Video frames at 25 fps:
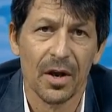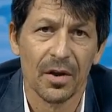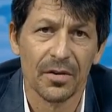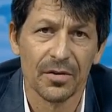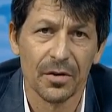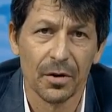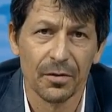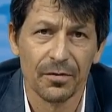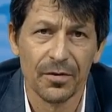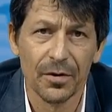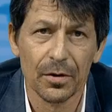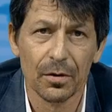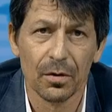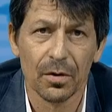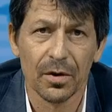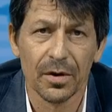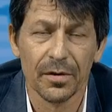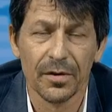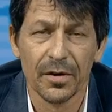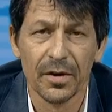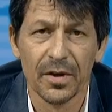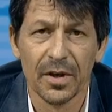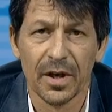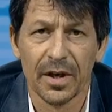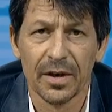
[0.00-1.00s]
So if you look
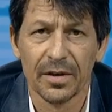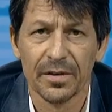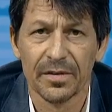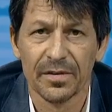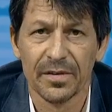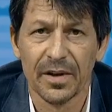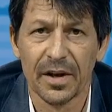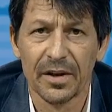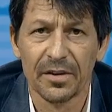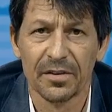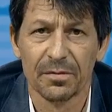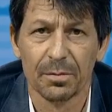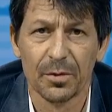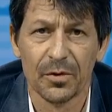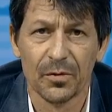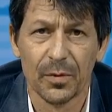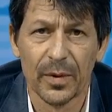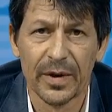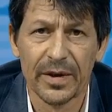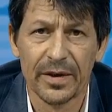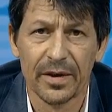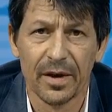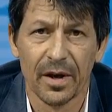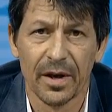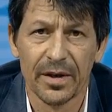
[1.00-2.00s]
at the United States
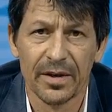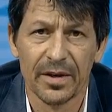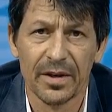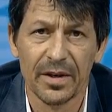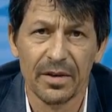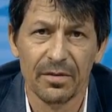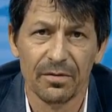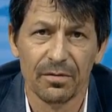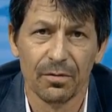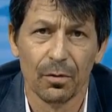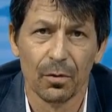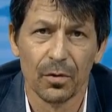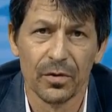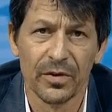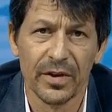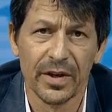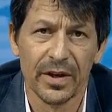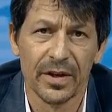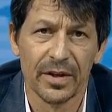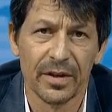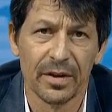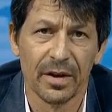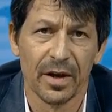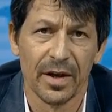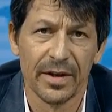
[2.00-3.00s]
between
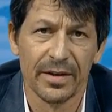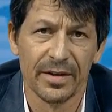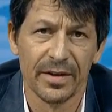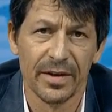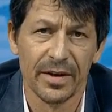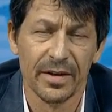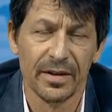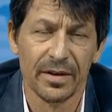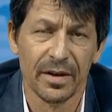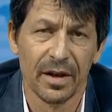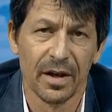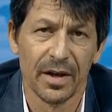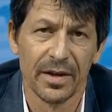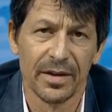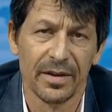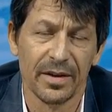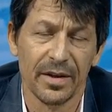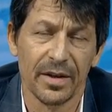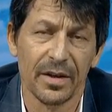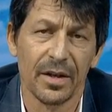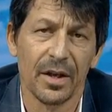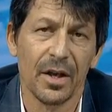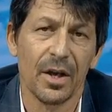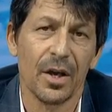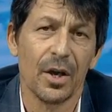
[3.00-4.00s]
1940 and
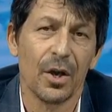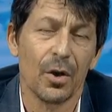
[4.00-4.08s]
1990,